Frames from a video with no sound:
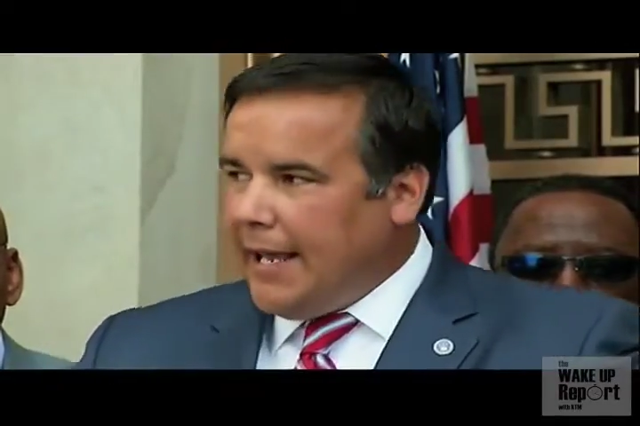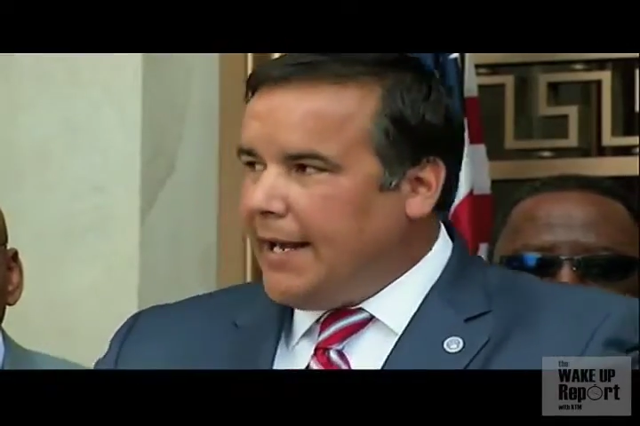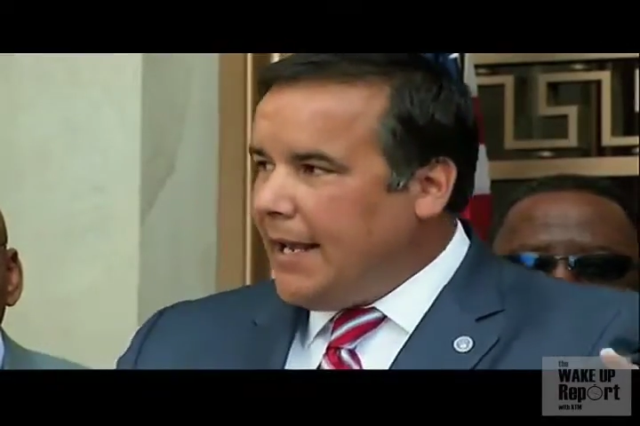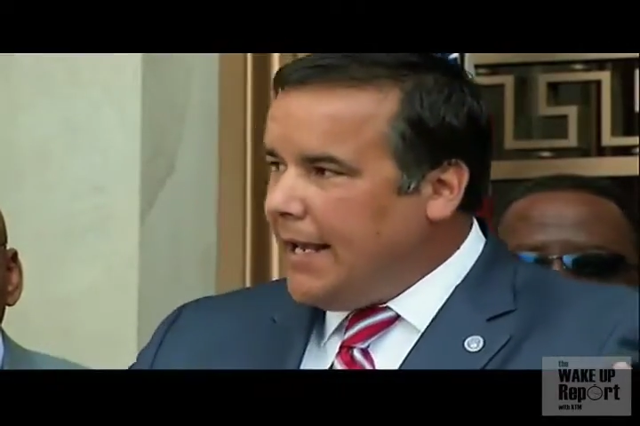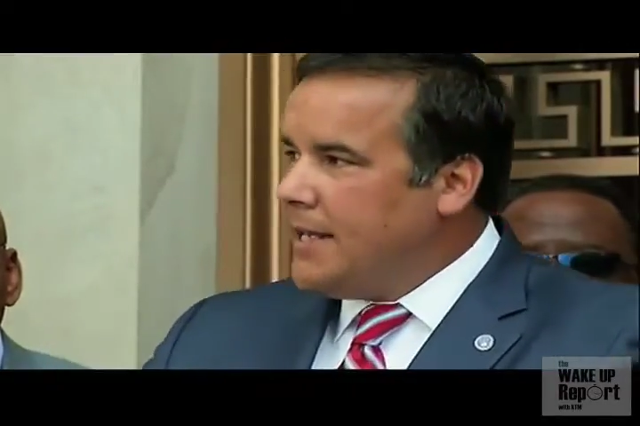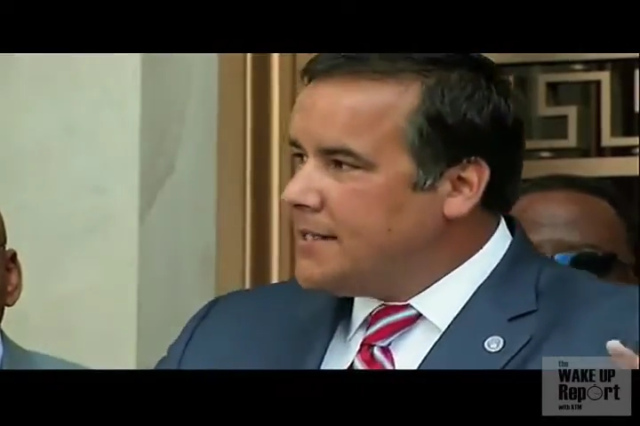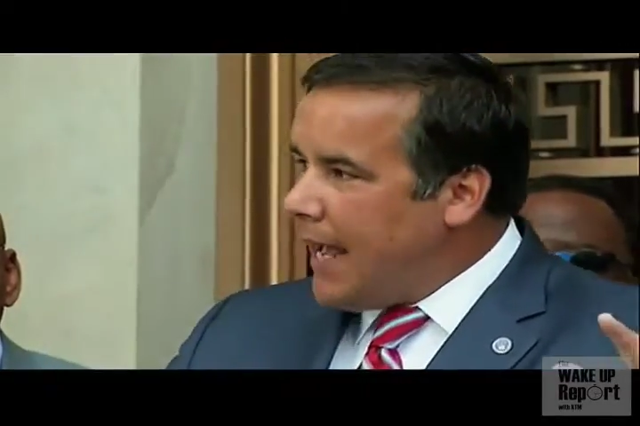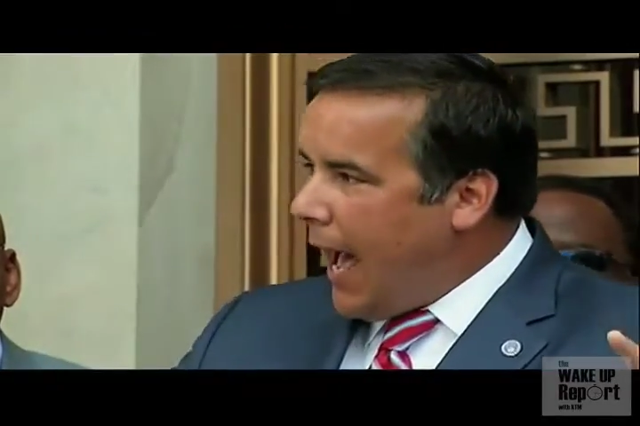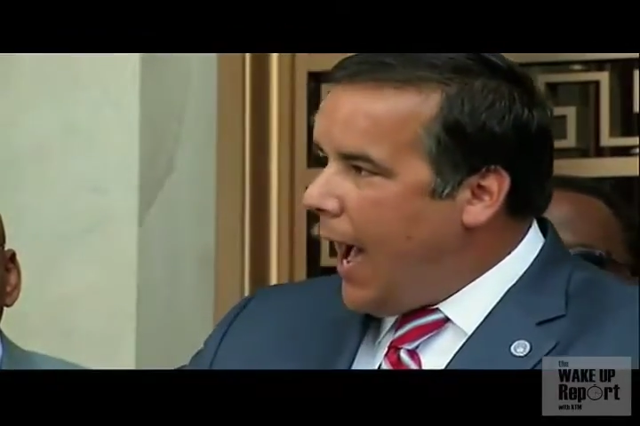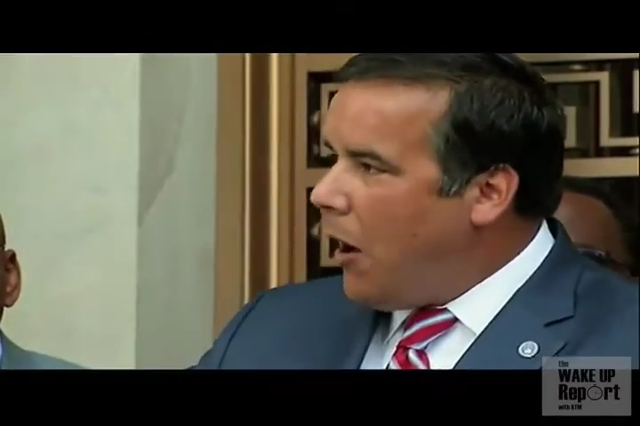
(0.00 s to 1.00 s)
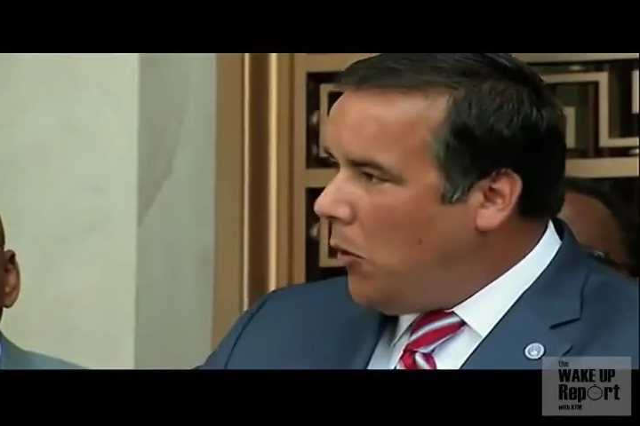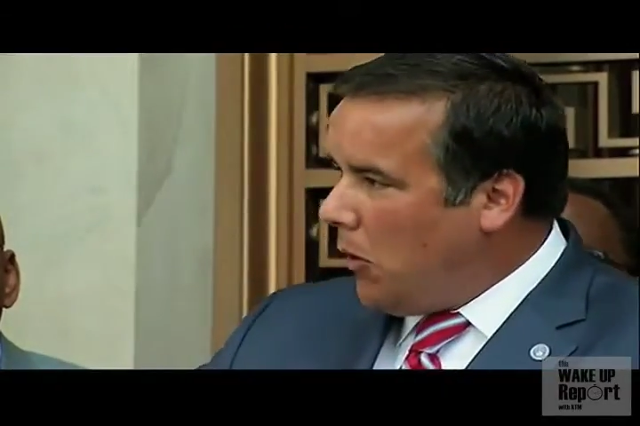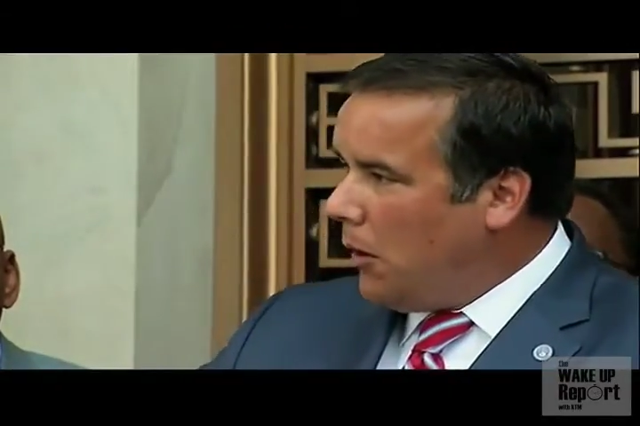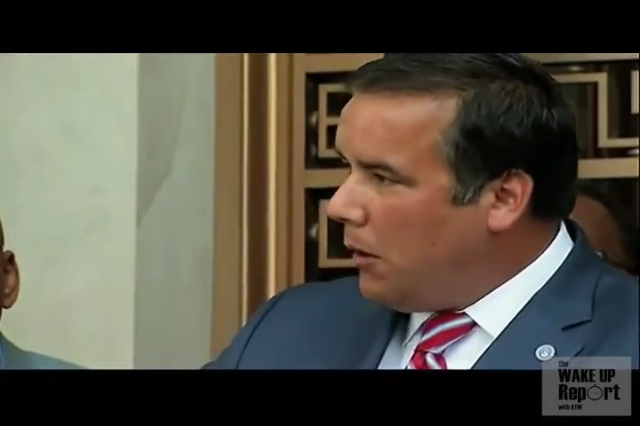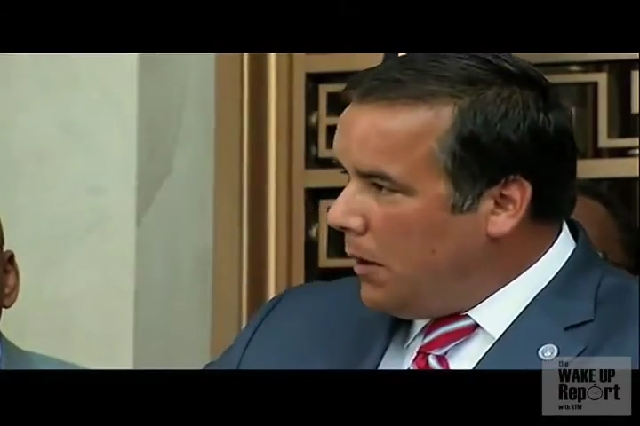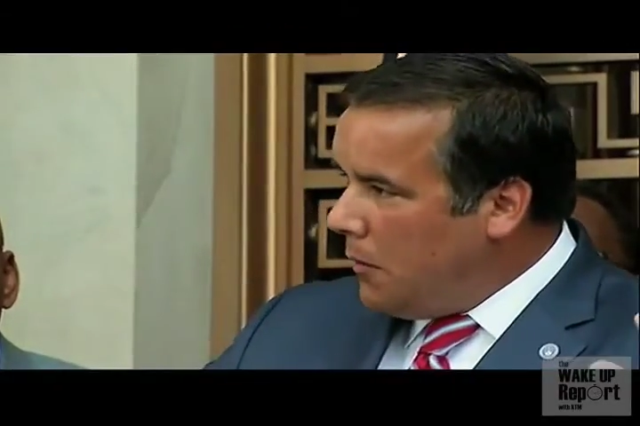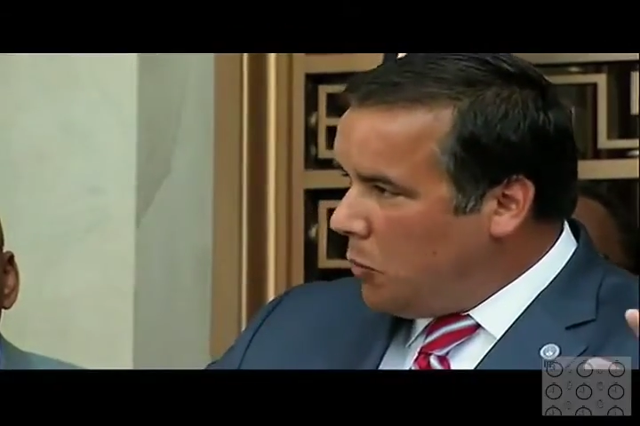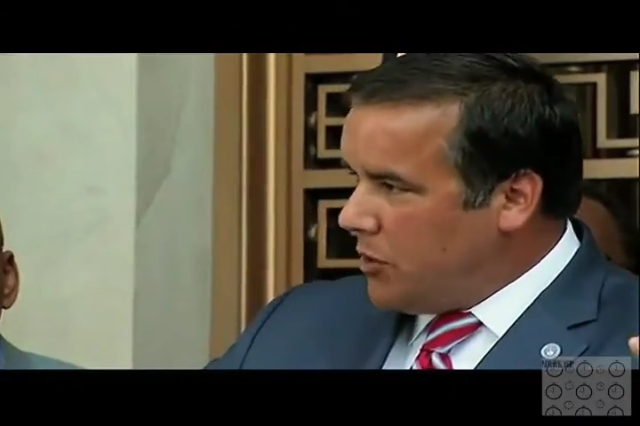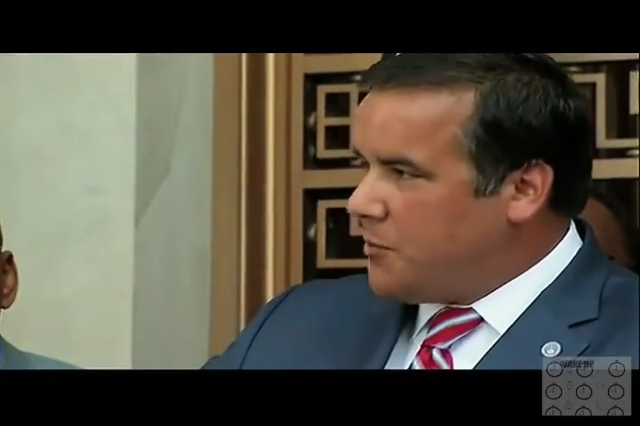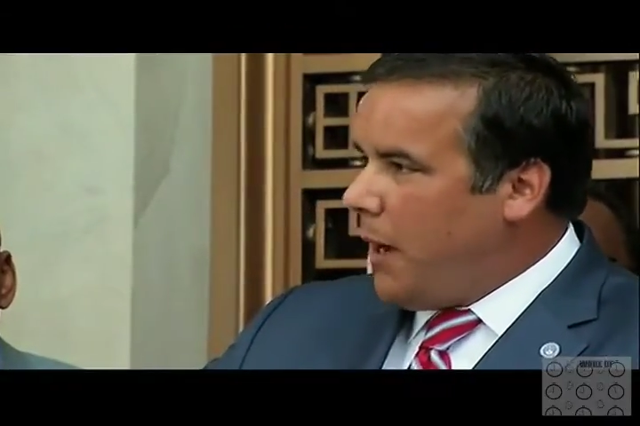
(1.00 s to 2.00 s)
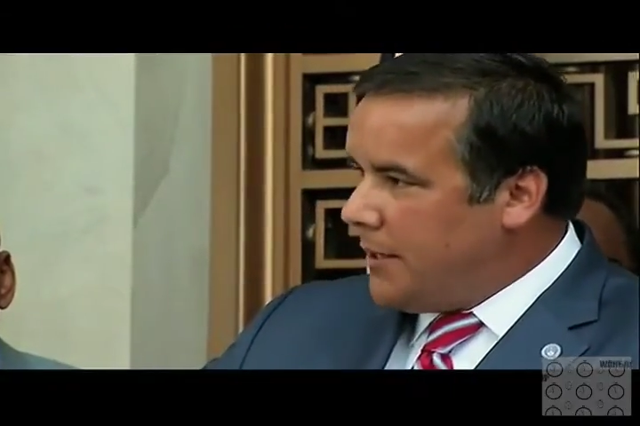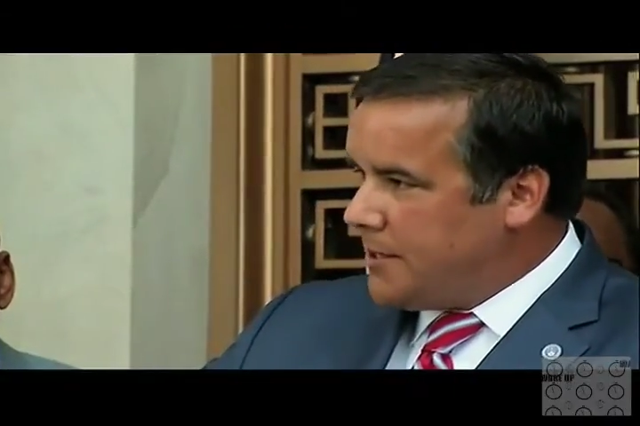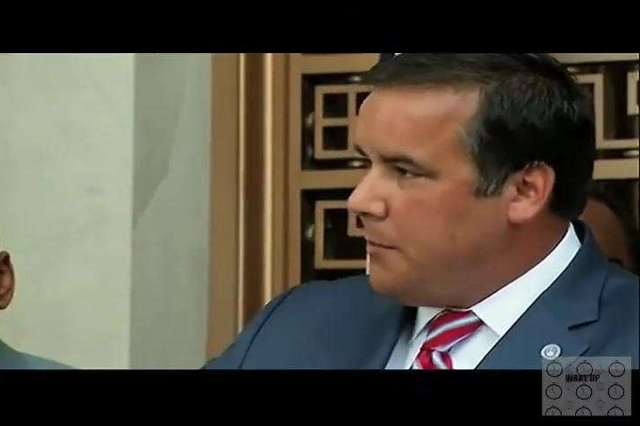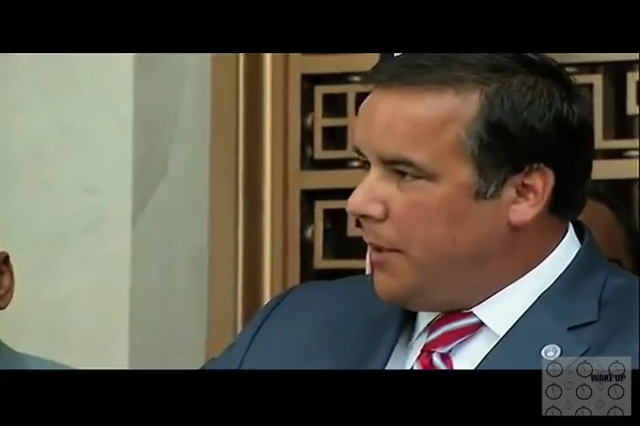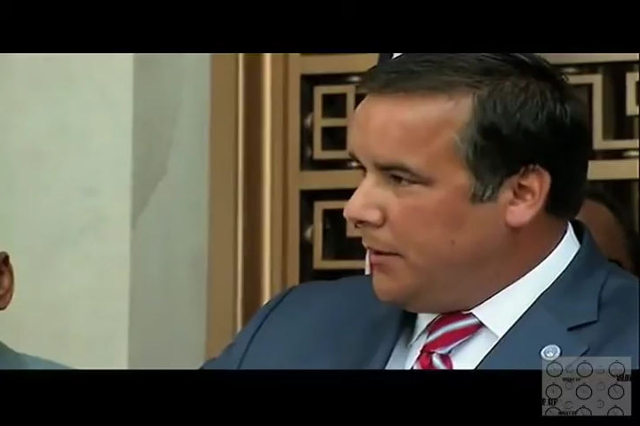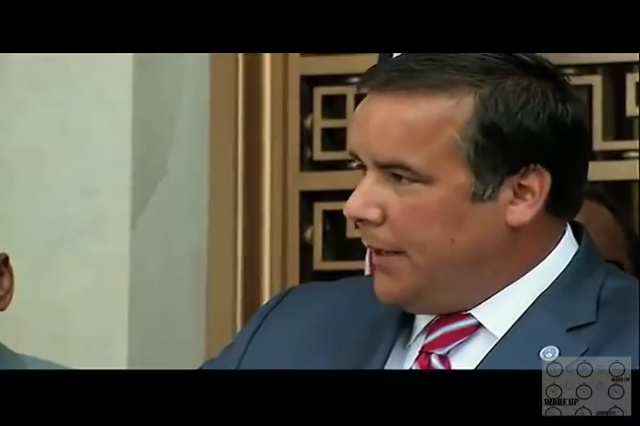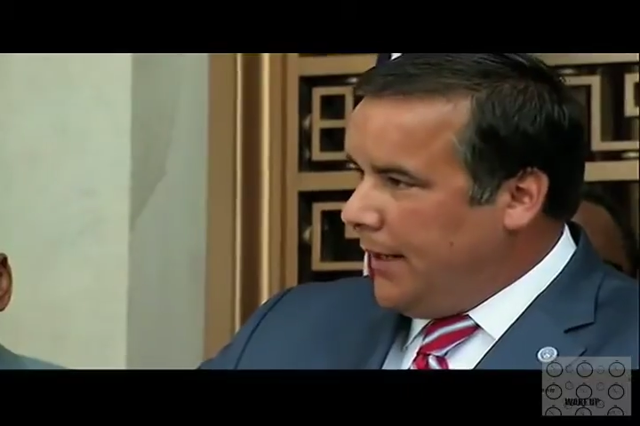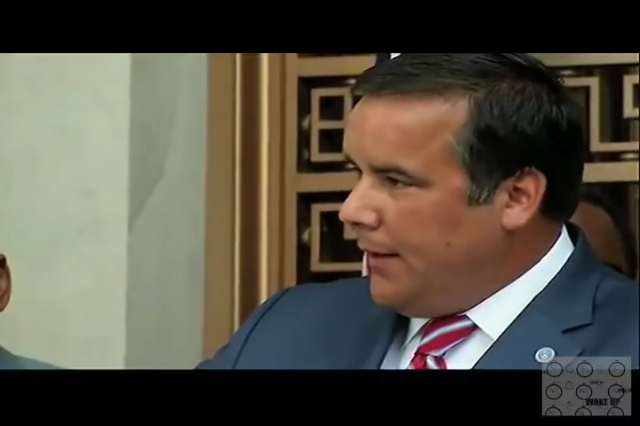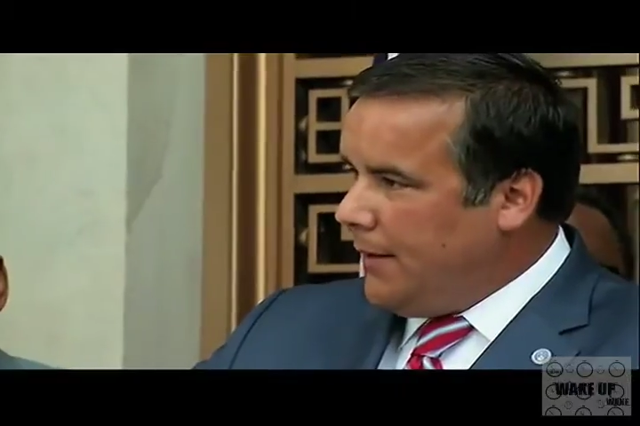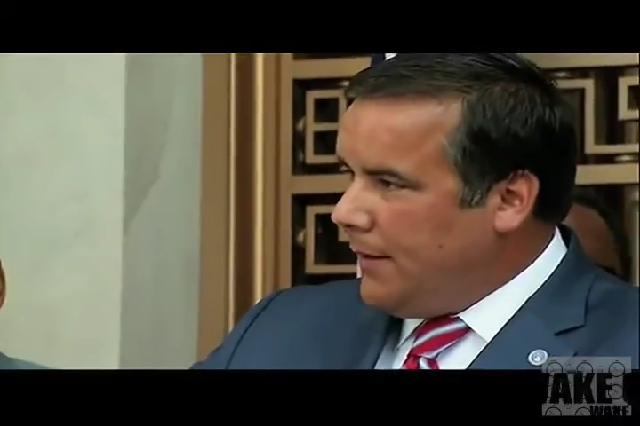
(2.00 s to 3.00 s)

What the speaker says: It is our responsibility.